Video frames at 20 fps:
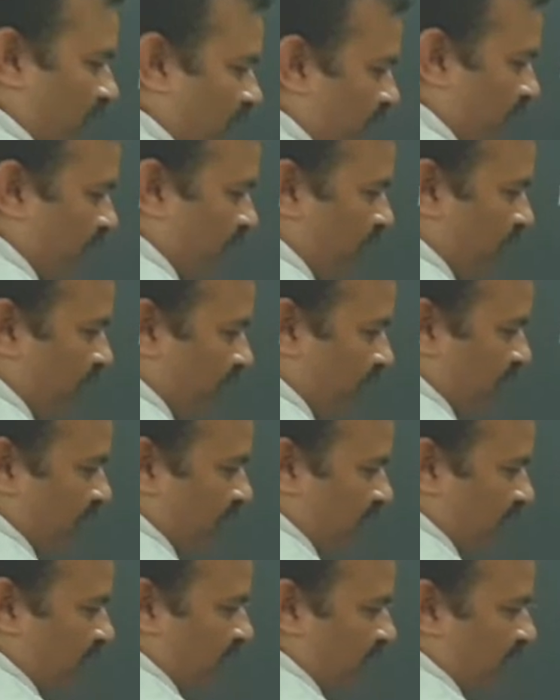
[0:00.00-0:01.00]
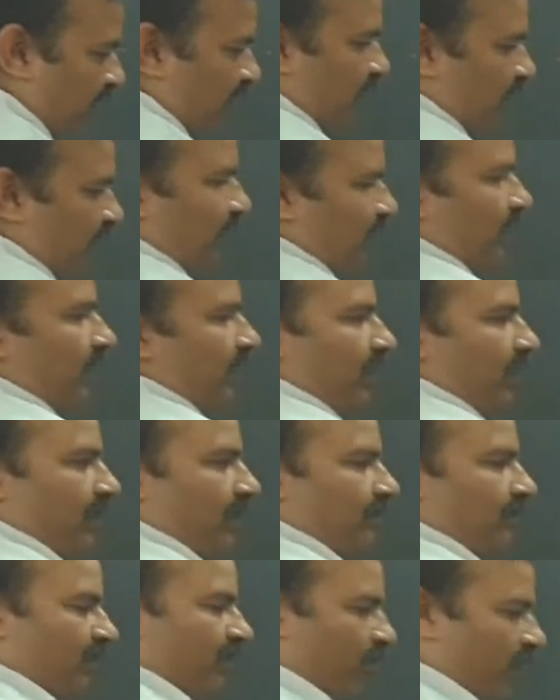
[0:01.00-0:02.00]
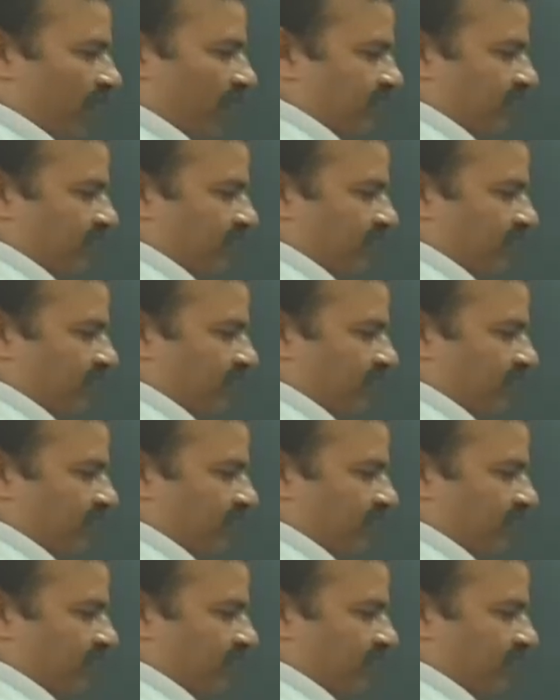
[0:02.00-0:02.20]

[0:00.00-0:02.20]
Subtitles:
If you take and one more